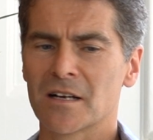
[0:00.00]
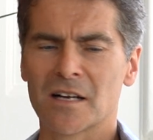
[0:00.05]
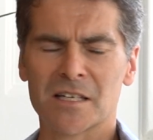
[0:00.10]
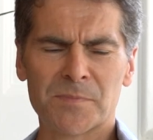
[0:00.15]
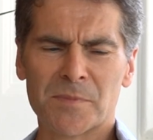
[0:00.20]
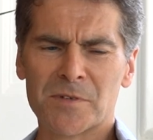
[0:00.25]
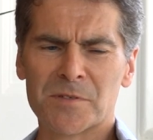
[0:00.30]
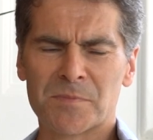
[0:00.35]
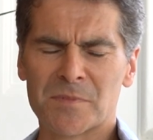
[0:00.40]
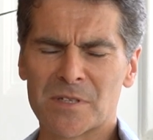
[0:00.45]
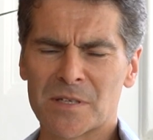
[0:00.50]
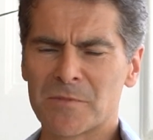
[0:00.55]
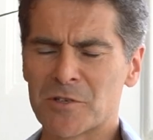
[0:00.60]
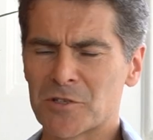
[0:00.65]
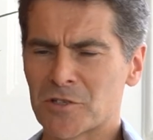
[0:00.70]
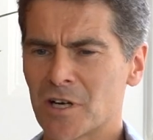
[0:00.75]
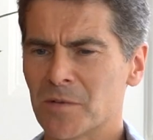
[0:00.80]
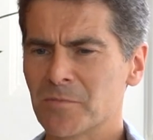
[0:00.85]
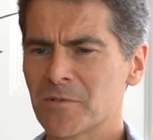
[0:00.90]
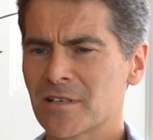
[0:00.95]
suppose the
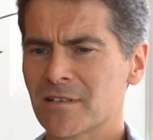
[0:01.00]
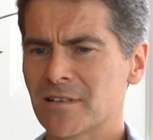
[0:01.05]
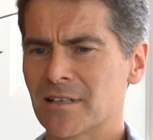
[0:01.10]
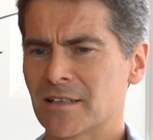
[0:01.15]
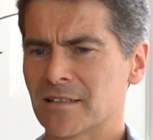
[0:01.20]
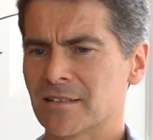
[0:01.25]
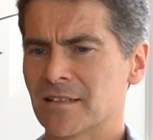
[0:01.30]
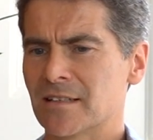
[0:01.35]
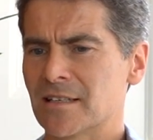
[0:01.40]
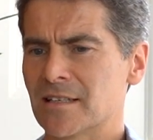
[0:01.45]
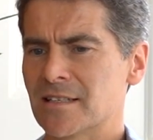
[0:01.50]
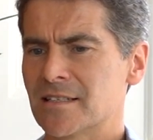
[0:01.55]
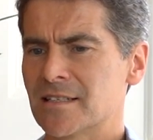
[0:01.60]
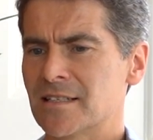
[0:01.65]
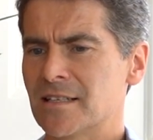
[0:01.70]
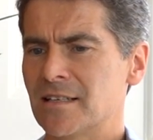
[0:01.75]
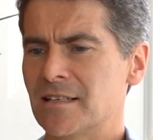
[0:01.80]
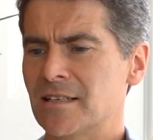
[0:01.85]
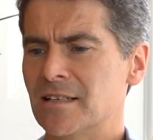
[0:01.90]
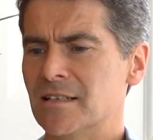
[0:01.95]
most common thing that I
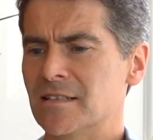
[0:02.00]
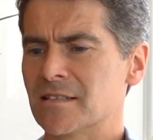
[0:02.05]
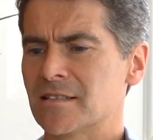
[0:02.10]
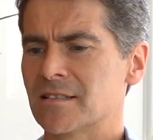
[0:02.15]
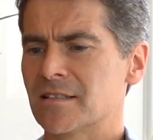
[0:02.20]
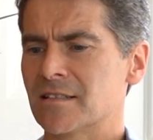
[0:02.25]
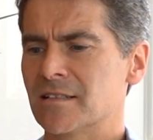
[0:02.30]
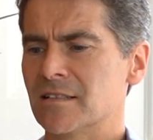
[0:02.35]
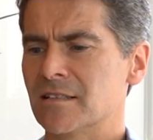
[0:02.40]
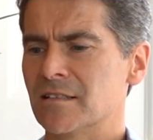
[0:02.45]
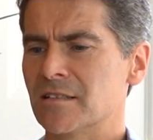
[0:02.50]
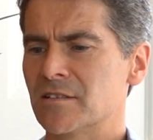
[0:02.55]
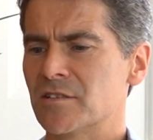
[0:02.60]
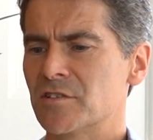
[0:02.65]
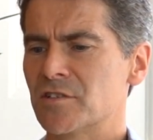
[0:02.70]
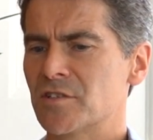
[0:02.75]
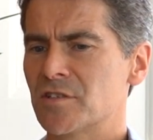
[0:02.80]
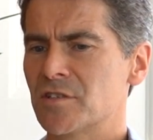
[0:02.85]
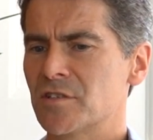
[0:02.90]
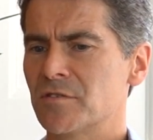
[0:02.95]
see is that
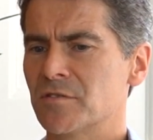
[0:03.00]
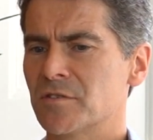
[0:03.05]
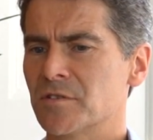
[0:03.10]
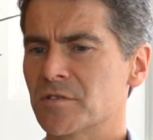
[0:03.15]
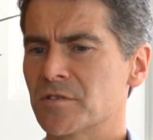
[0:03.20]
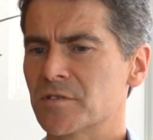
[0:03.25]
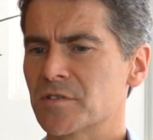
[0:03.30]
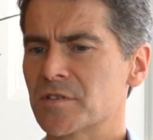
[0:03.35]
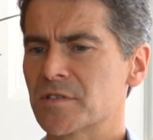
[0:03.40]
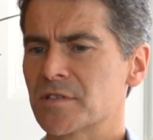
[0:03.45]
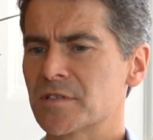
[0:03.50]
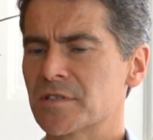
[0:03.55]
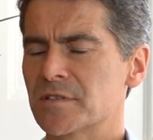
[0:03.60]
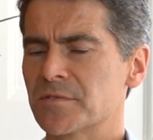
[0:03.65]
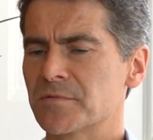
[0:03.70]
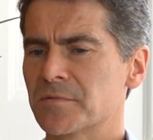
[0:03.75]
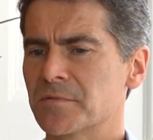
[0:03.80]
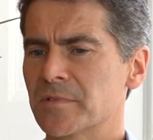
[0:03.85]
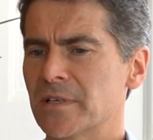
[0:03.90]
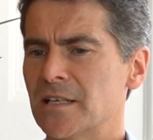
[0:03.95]
students
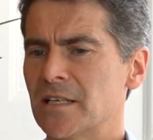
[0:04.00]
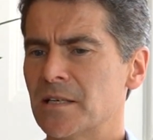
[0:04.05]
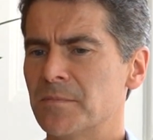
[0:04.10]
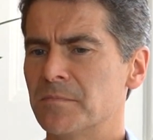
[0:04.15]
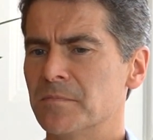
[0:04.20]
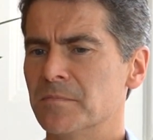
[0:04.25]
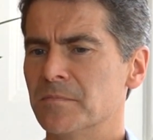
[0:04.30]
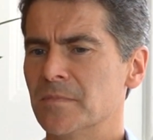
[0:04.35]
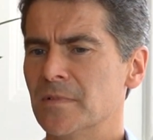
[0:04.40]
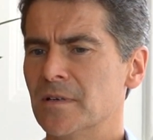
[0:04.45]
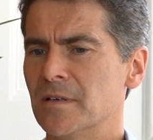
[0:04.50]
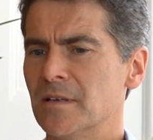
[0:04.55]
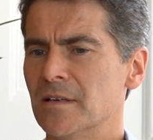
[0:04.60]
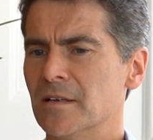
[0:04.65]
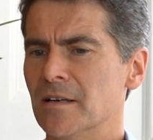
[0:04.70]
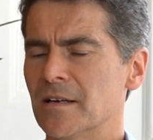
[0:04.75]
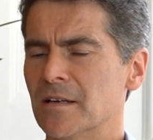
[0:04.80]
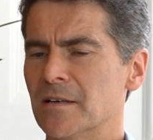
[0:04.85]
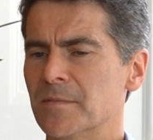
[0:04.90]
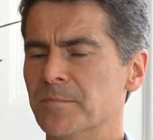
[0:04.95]
really
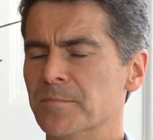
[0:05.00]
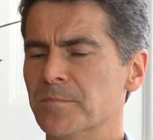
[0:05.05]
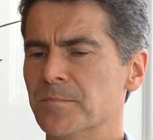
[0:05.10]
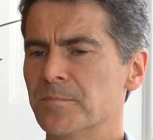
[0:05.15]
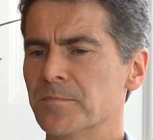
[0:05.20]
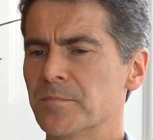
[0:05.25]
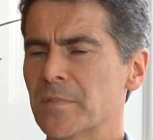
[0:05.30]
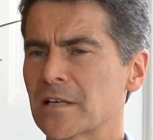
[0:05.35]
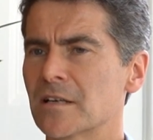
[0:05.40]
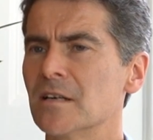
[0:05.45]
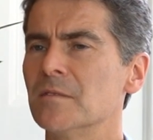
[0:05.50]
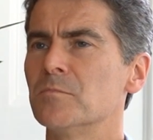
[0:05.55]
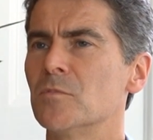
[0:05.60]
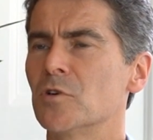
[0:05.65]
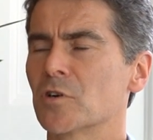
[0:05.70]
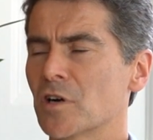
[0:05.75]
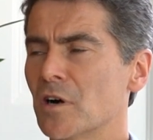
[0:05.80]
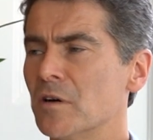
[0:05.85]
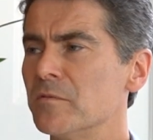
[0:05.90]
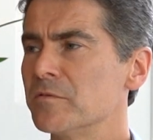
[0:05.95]
become
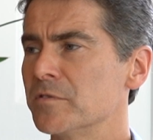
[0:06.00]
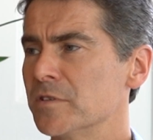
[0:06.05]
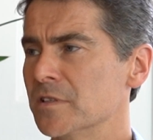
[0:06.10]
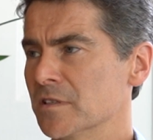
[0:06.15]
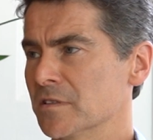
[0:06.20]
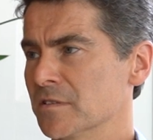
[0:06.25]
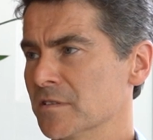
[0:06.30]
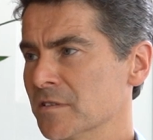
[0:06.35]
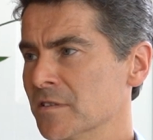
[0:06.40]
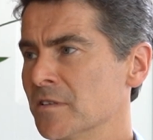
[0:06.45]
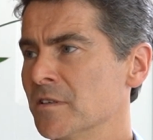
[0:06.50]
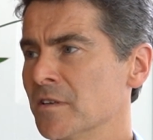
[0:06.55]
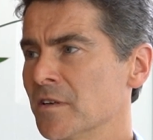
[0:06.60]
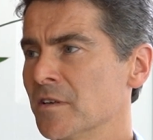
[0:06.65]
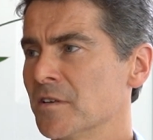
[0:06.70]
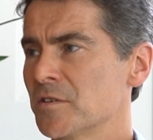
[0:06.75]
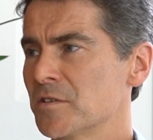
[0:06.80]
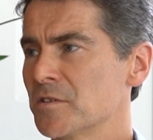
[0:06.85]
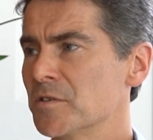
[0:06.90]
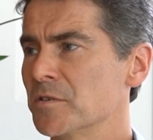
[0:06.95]
more confident
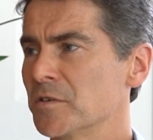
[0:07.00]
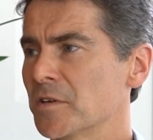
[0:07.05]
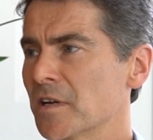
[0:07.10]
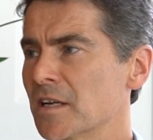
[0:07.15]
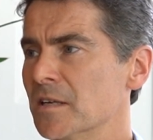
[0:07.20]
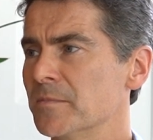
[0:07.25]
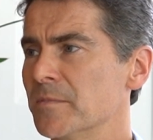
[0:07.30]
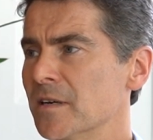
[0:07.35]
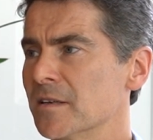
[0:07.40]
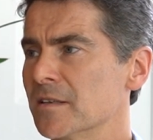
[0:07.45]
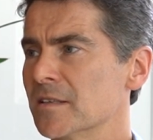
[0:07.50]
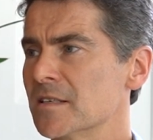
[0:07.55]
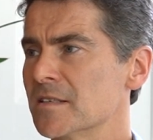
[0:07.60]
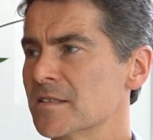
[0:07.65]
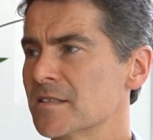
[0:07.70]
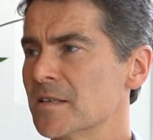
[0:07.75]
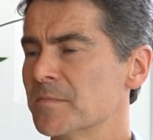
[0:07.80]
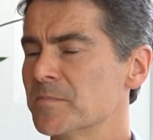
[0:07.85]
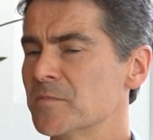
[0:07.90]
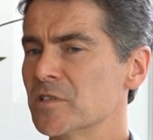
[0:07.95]
talking about their
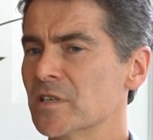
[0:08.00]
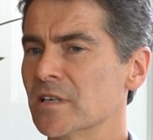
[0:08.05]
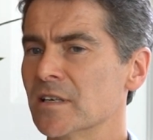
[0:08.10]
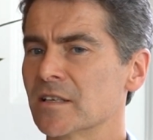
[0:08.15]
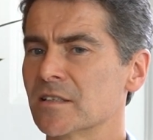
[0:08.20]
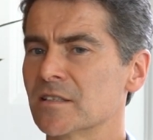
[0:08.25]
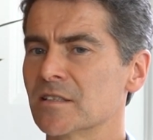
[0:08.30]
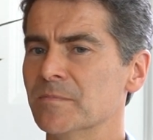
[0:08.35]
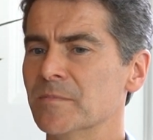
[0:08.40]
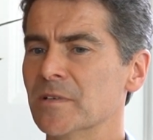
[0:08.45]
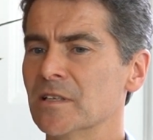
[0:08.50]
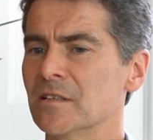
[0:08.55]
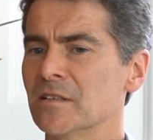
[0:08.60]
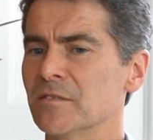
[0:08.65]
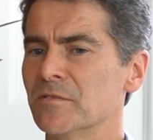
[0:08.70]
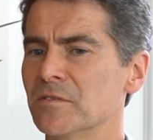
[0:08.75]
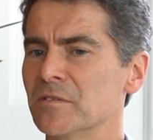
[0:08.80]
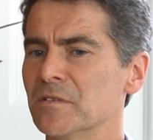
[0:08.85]
subject. I mean,